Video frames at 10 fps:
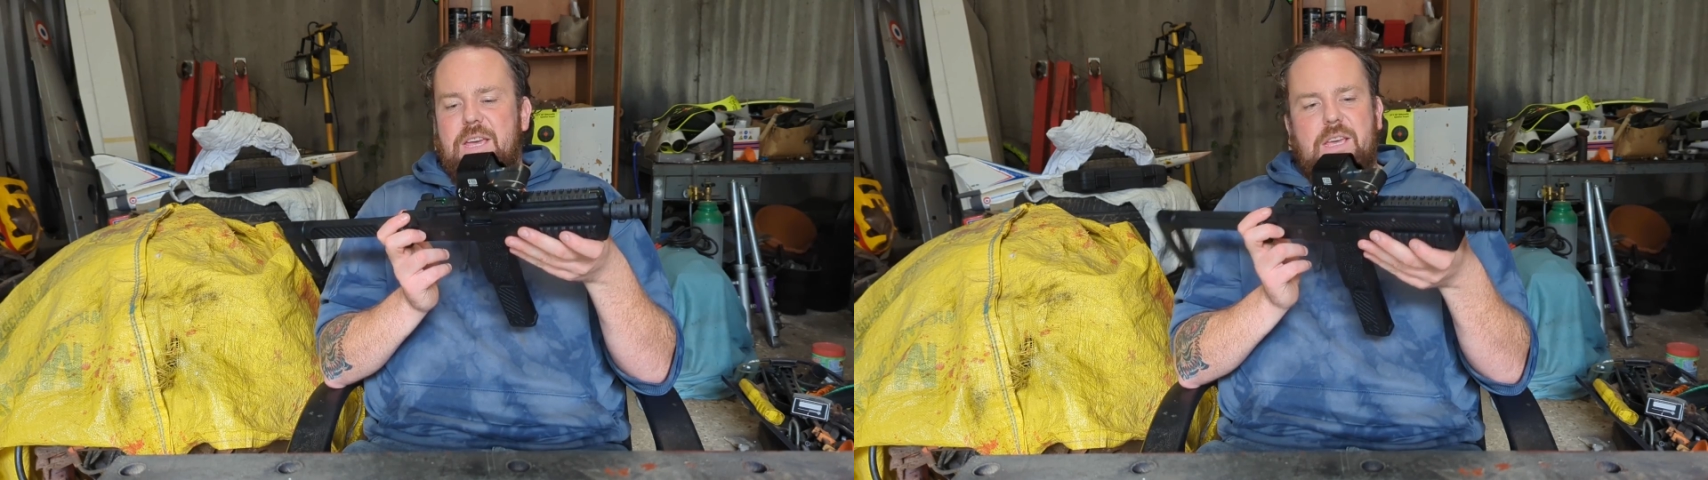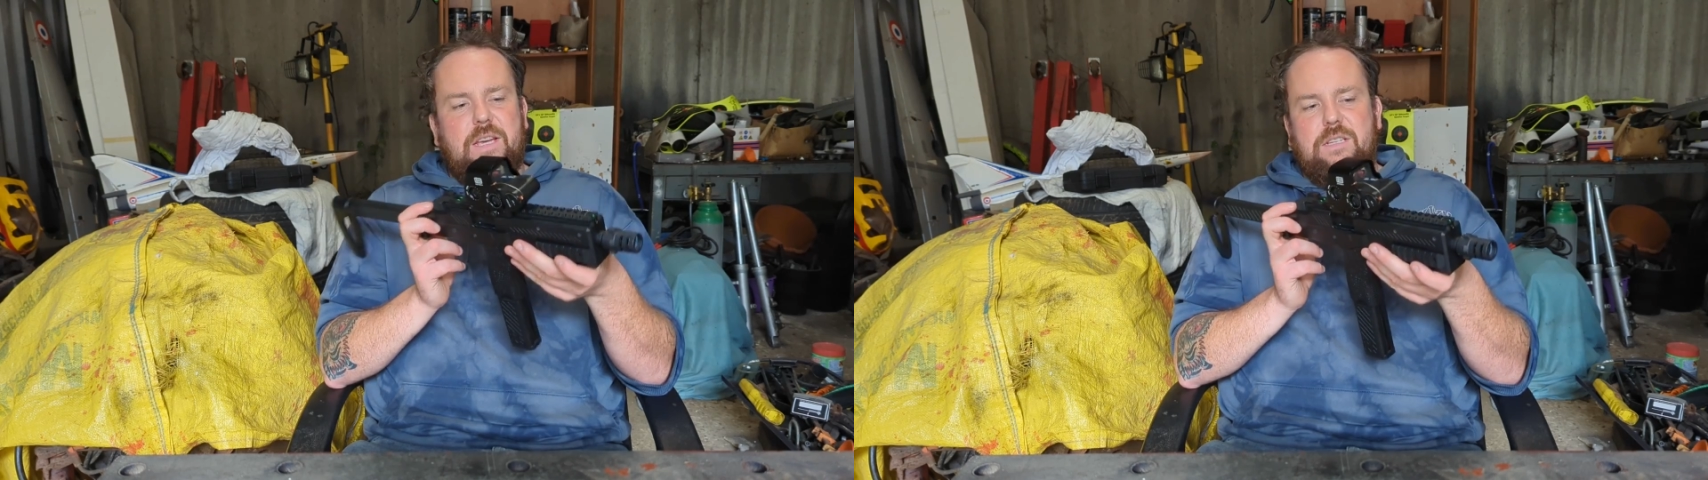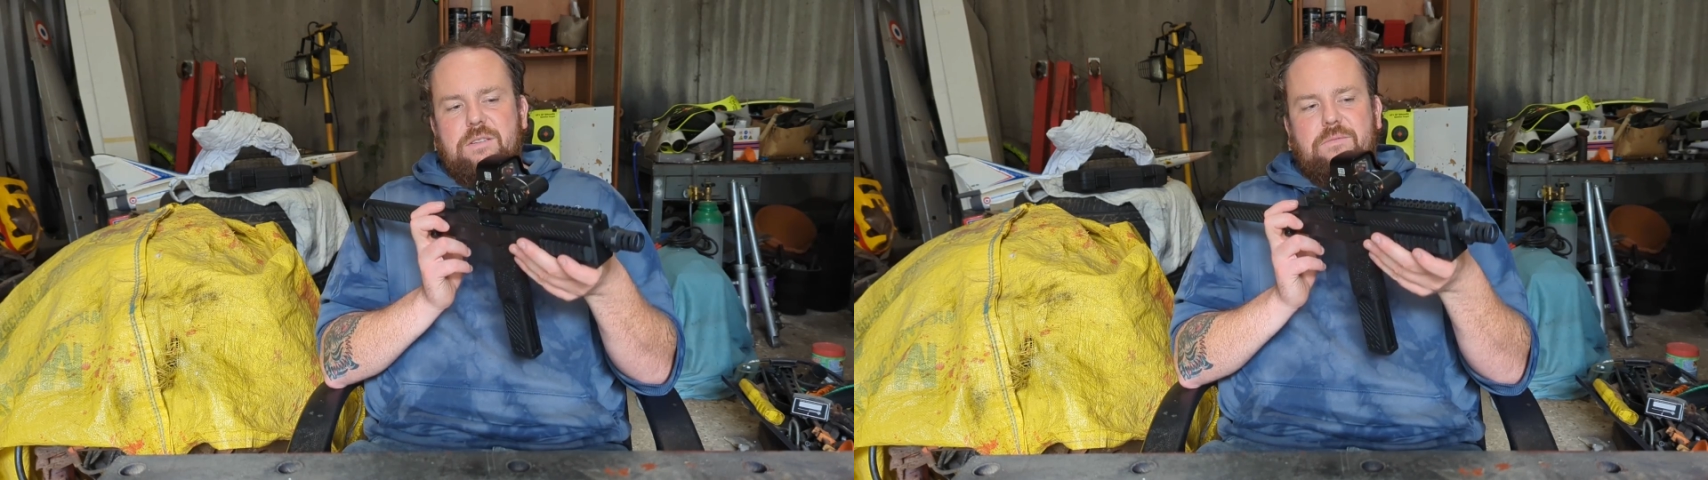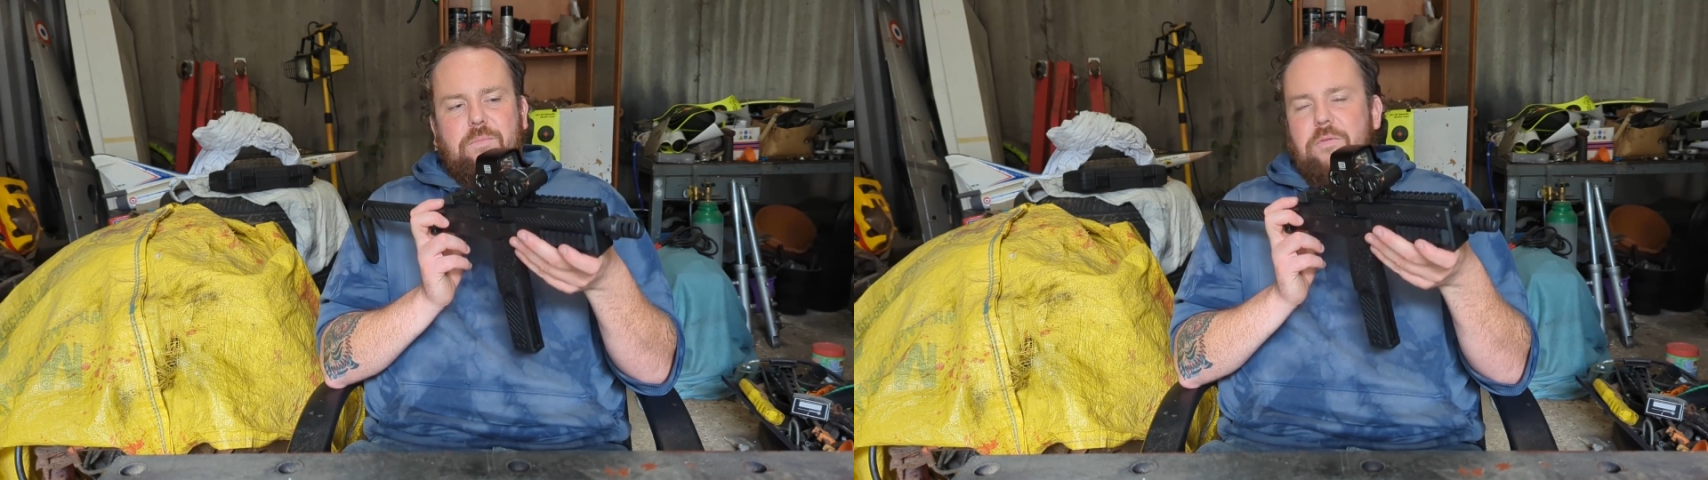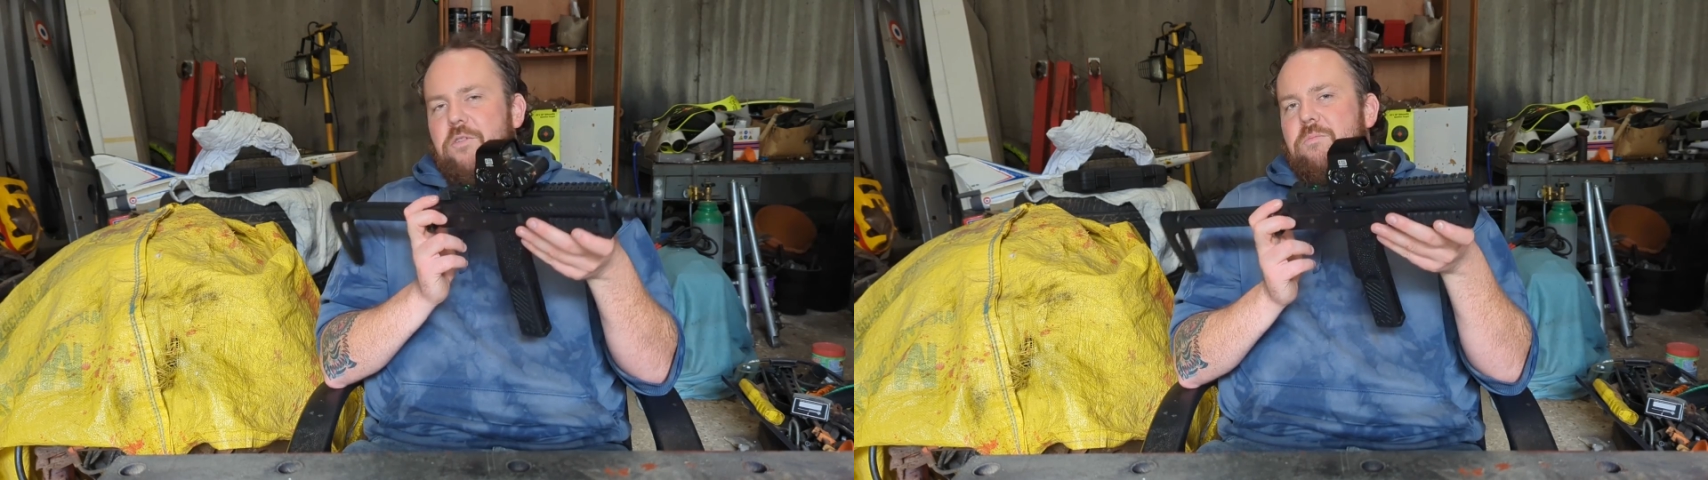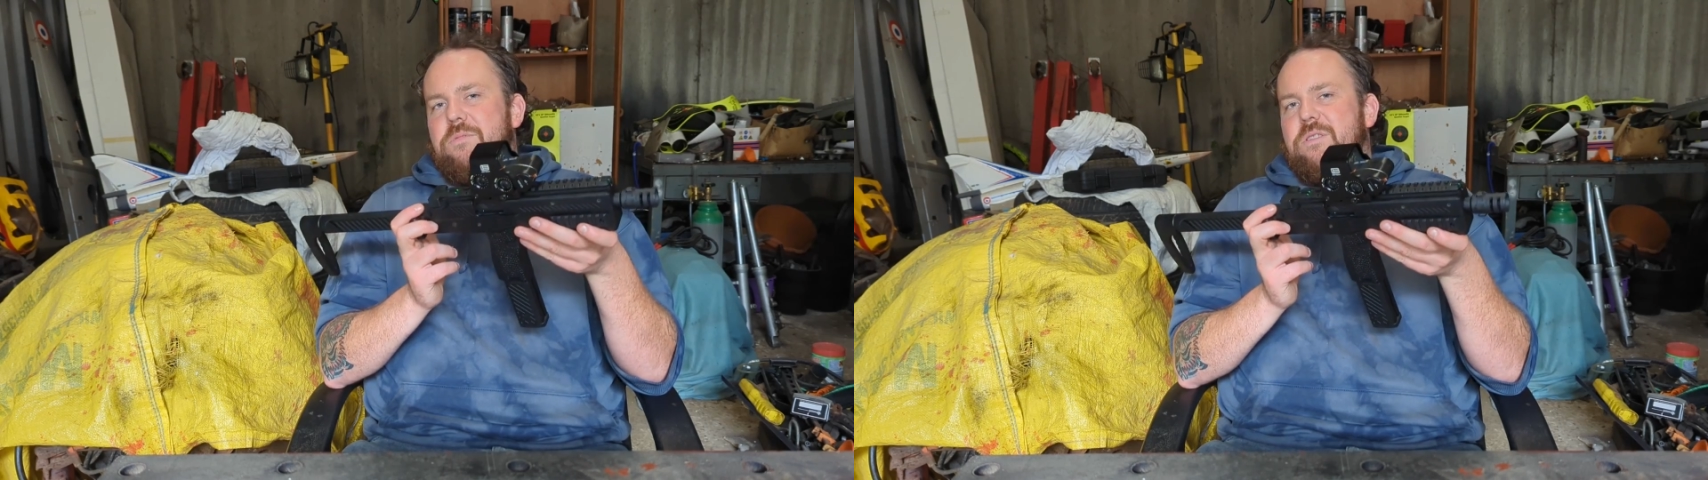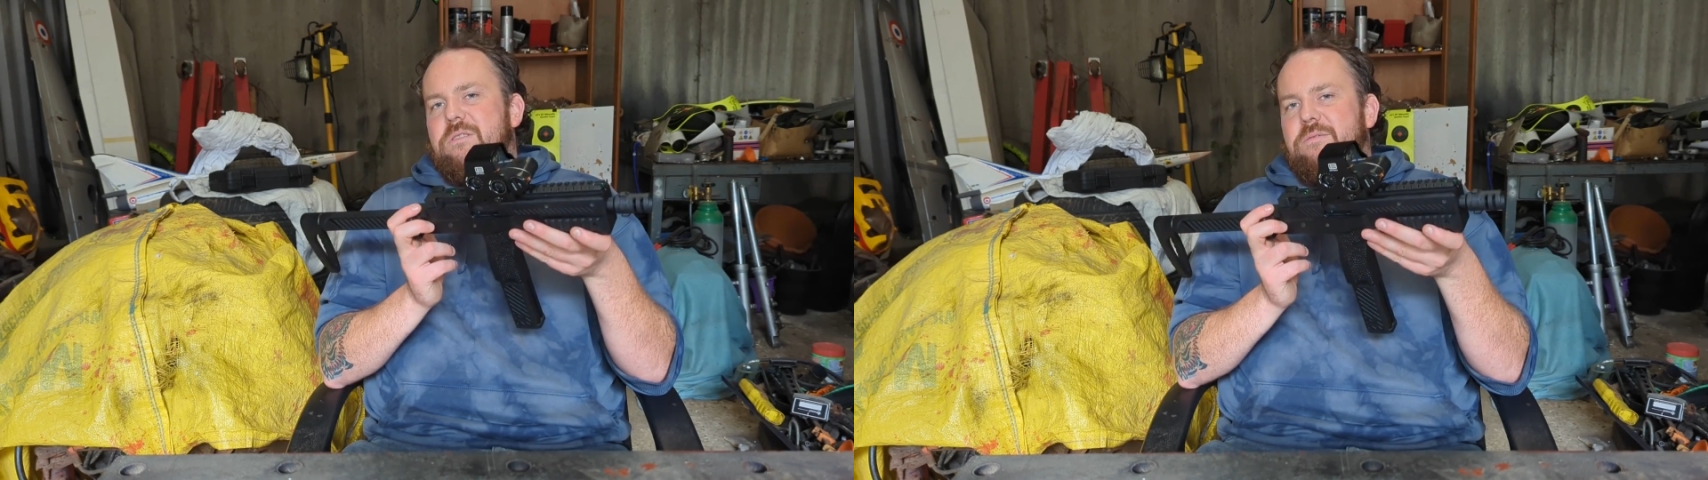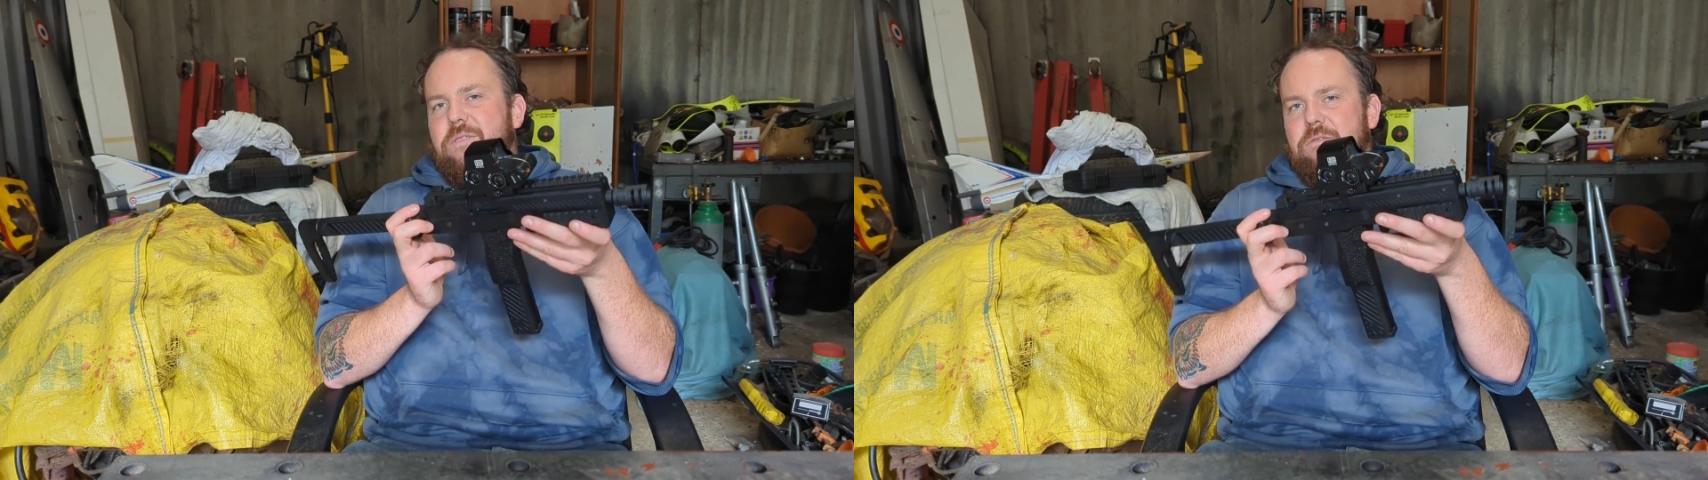it has performed
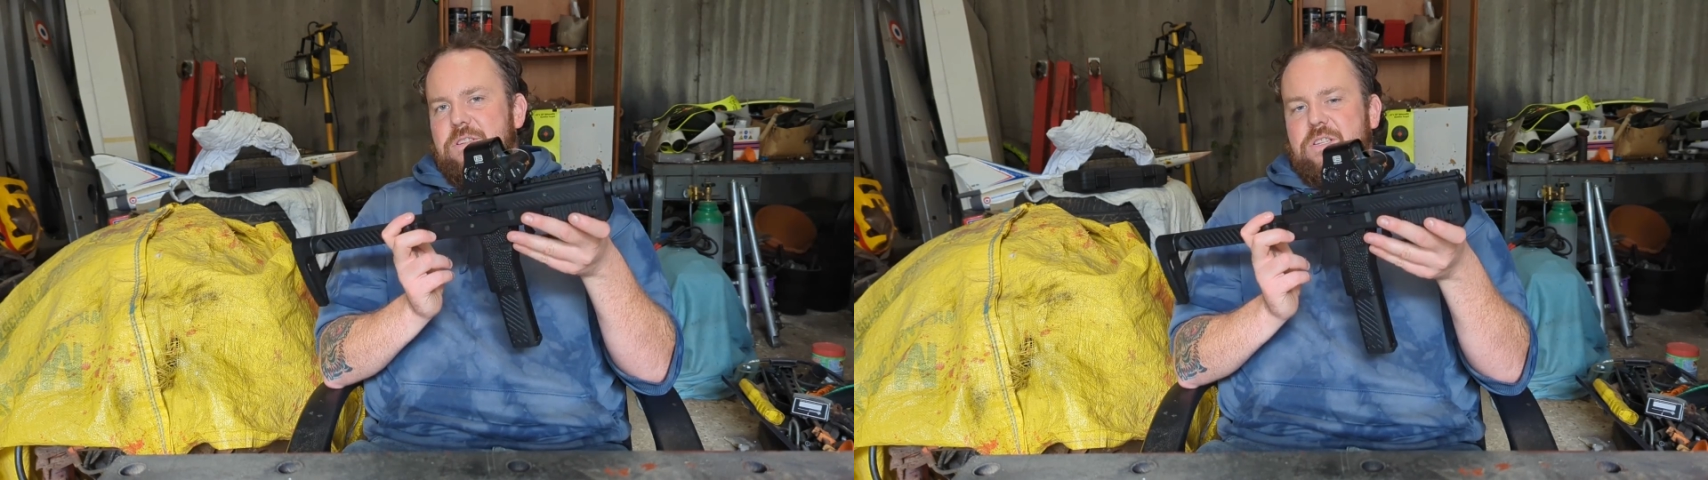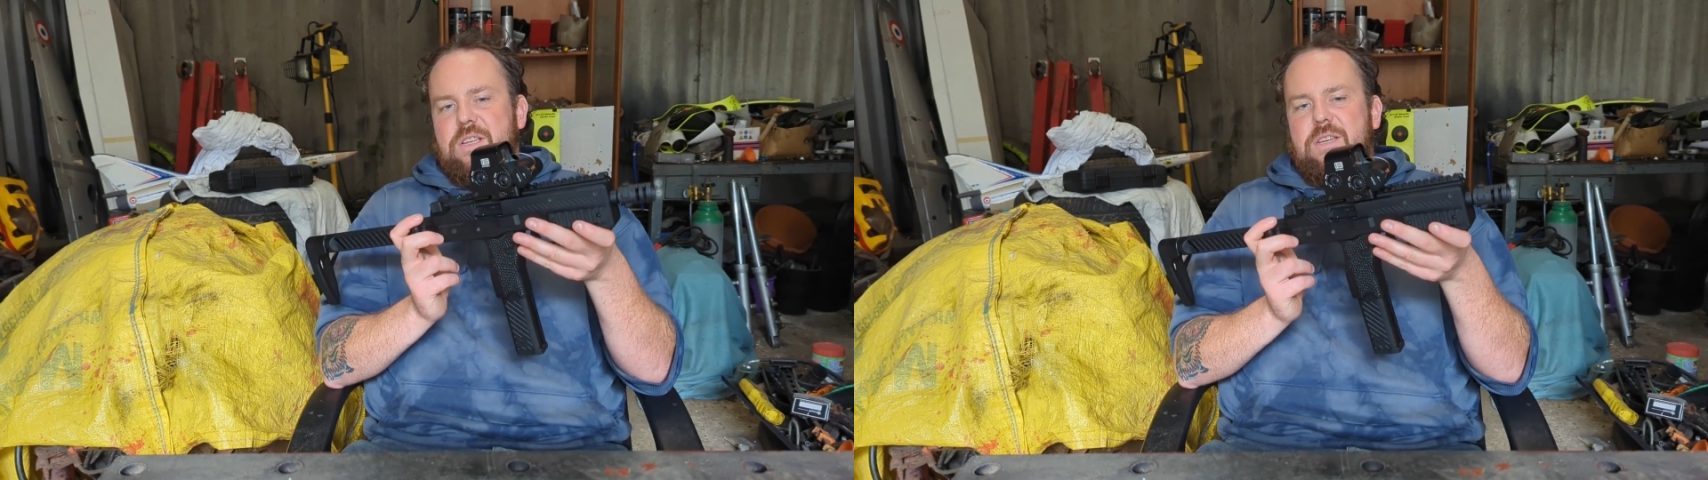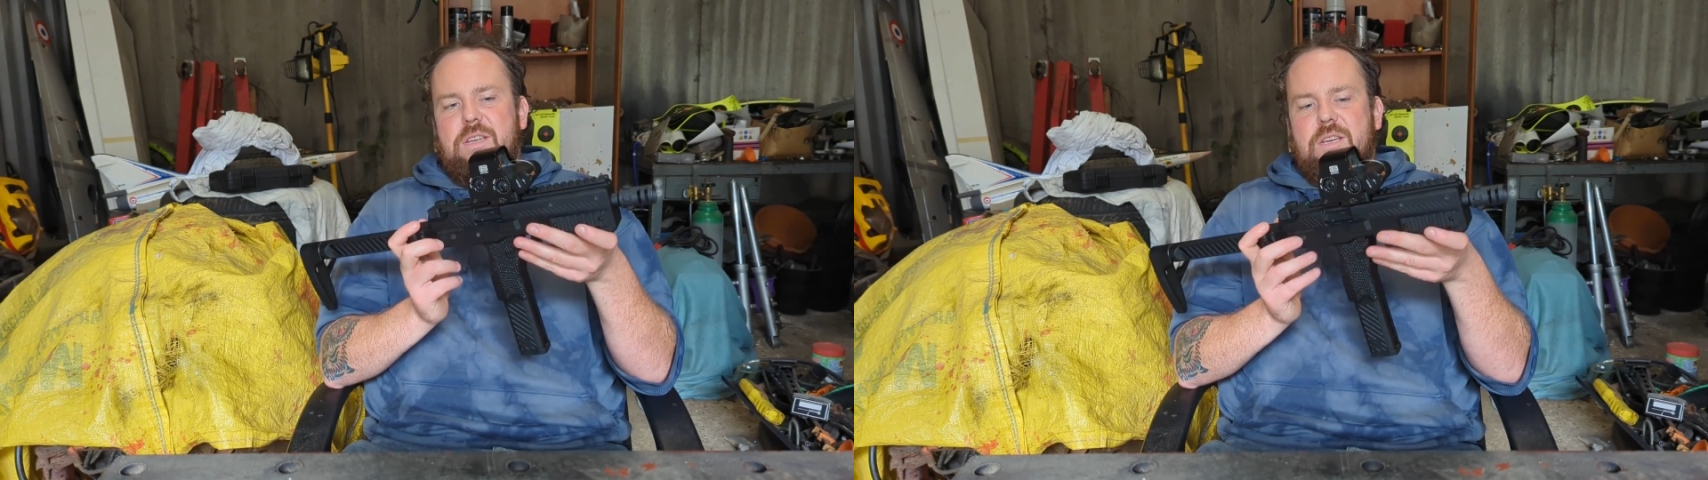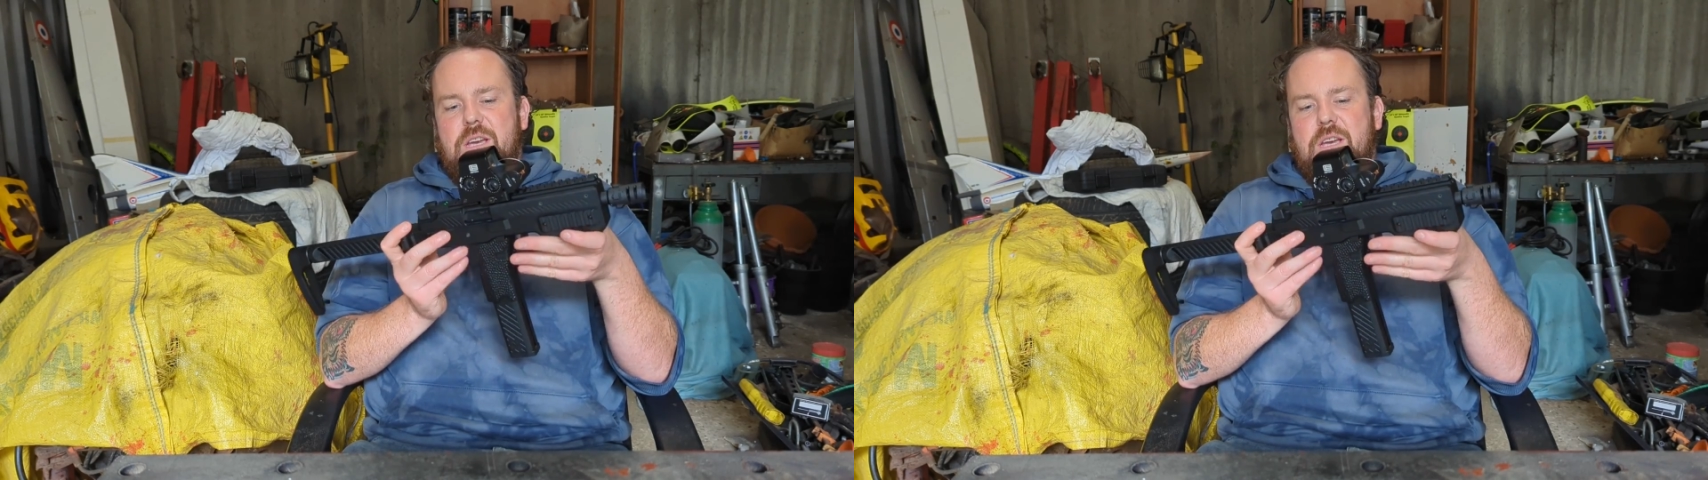faultlessly.